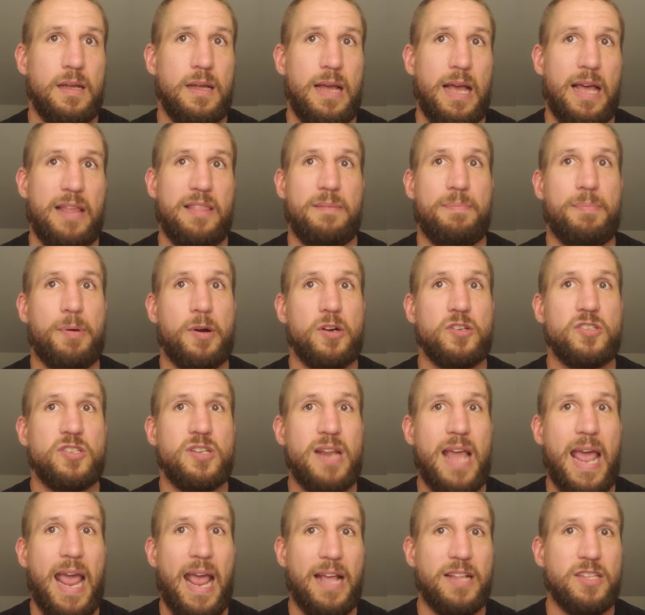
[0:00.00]
And the
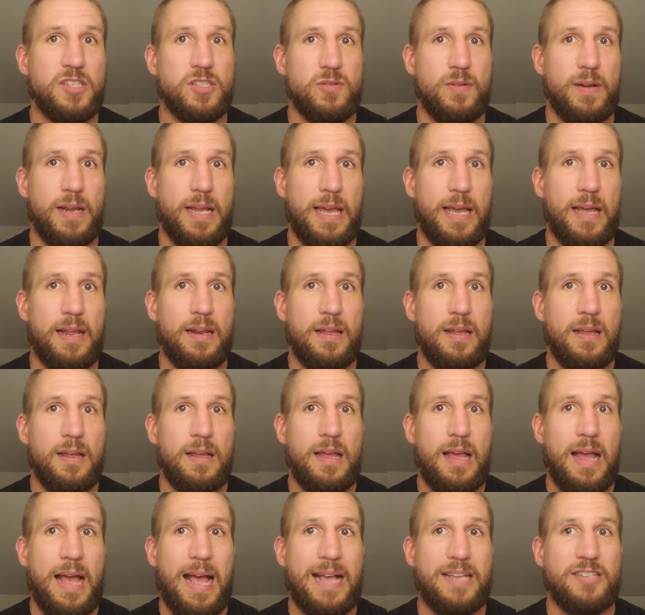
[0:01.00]
person answering it
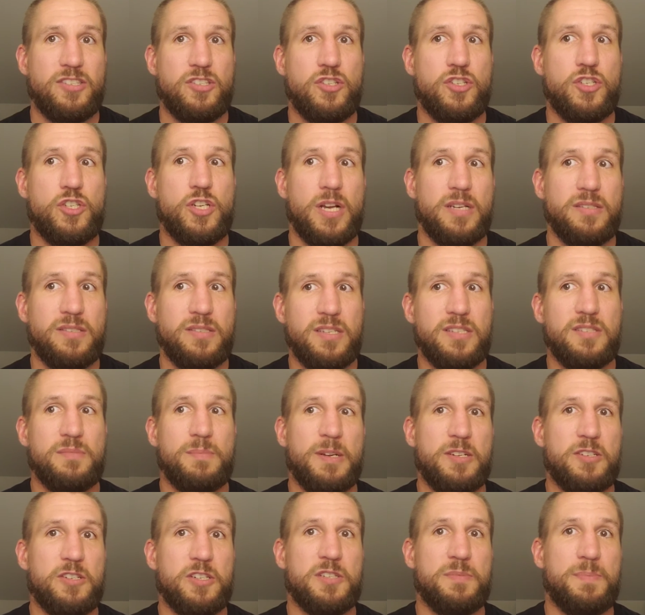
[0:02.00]
has just as
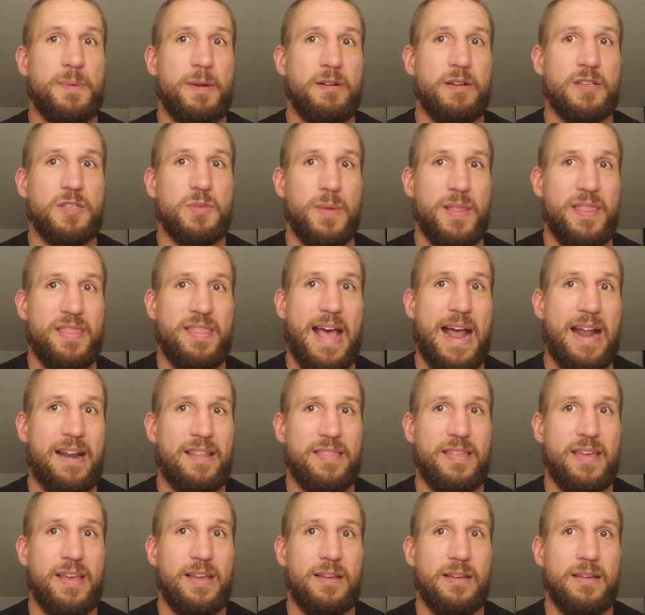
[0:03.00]
much experience with that
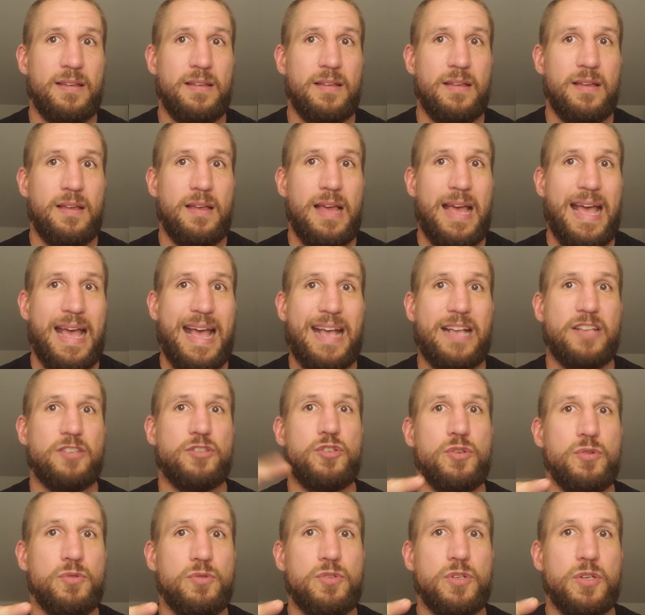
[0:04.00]
thing as
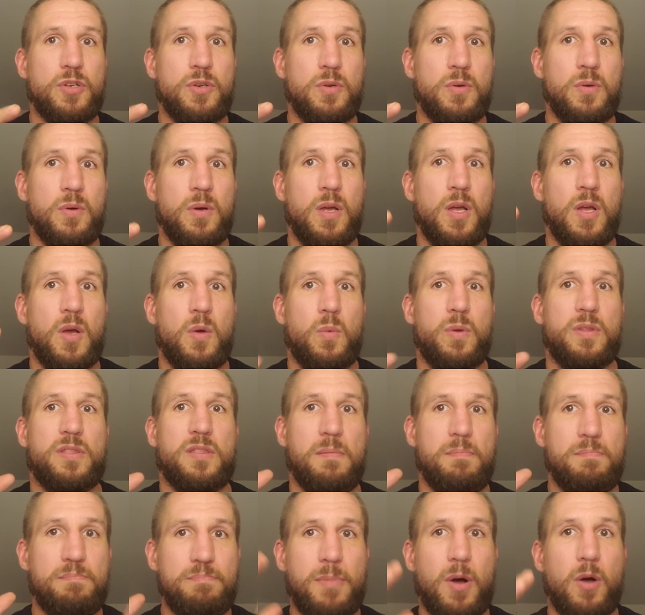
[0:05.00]
you do with the
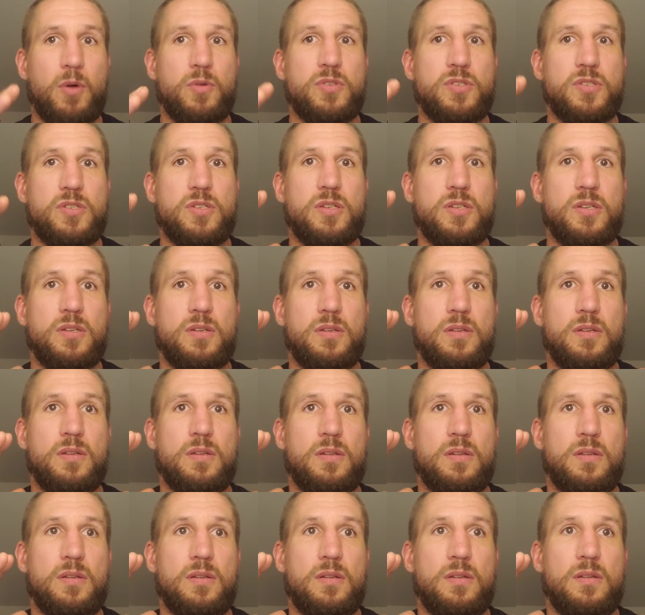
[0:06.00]
most
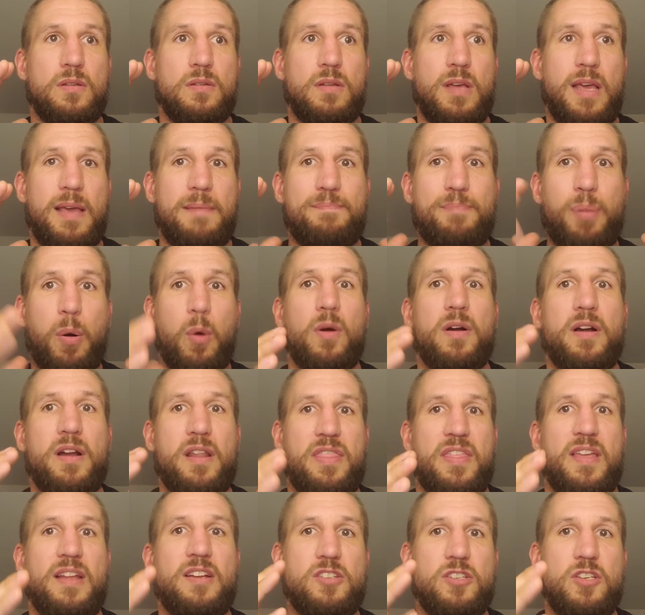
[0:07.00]
important
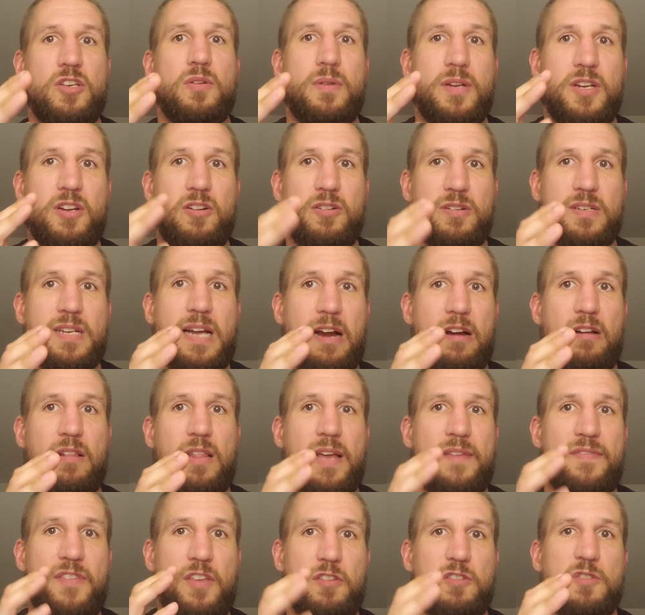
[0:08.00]
thing to you in your entire
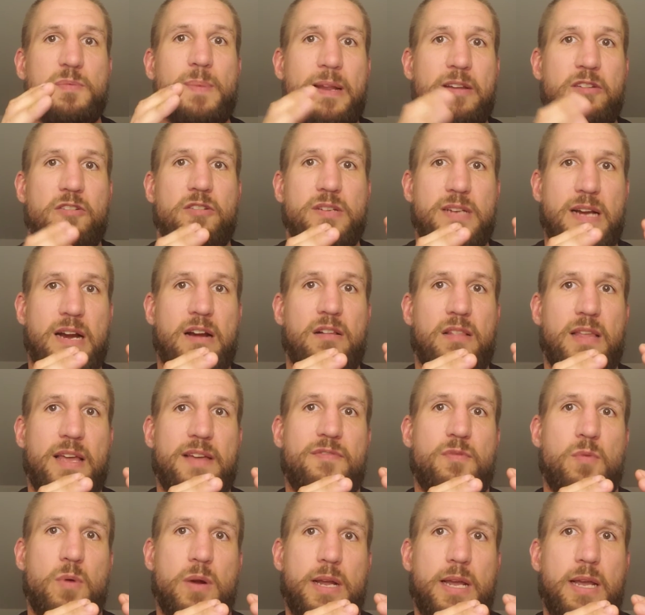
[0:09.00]
life that you spent your entire
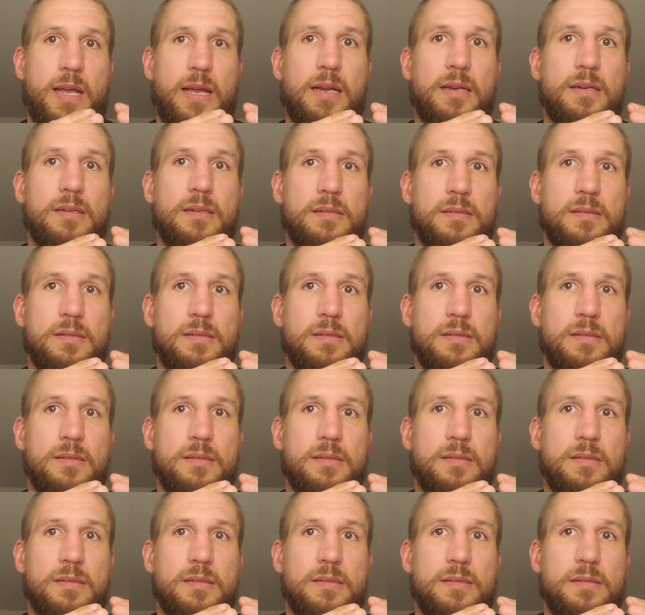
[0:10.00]
life working on.